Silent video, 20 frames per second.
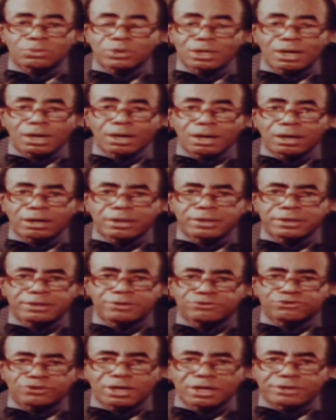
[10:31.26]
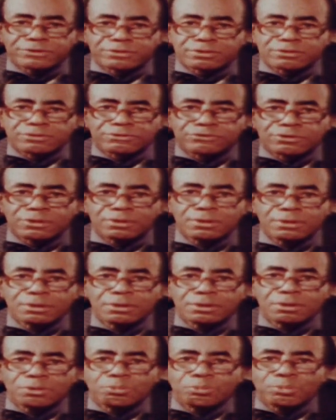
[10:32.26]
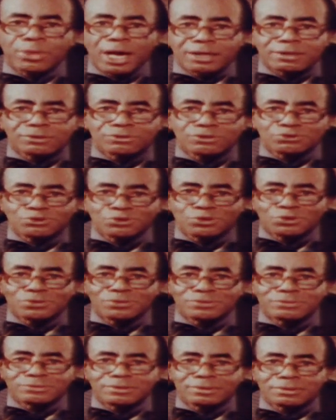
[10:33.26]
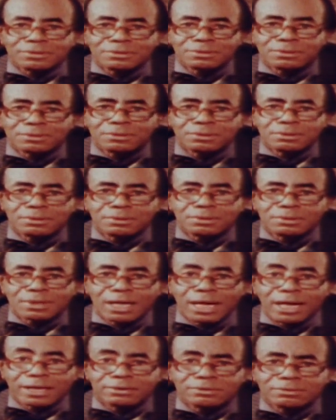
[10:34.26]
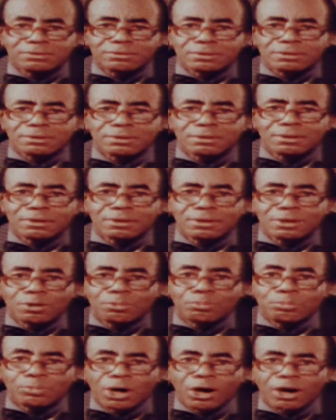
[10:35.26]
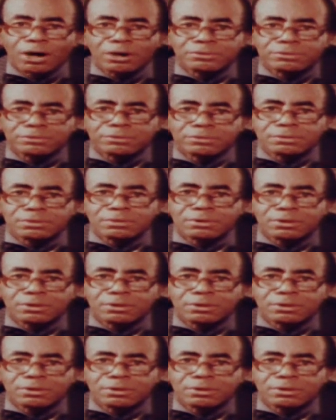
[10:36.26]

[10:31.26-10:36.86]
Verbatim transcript: we are each other's magnitude and bond.